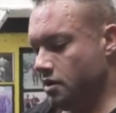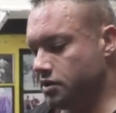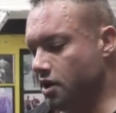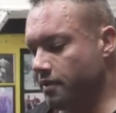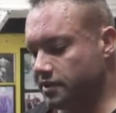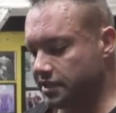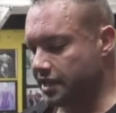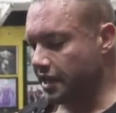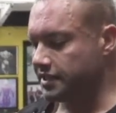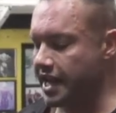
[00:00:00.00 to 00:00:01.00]
So I've just
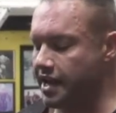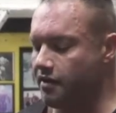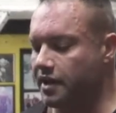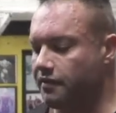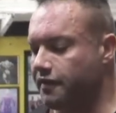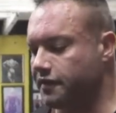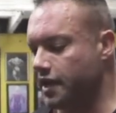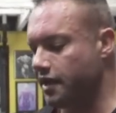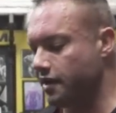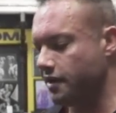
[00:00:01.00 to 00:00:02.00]
done 10, I've done a
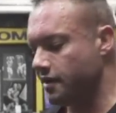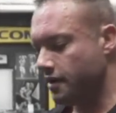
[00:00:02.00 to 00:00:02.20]
15.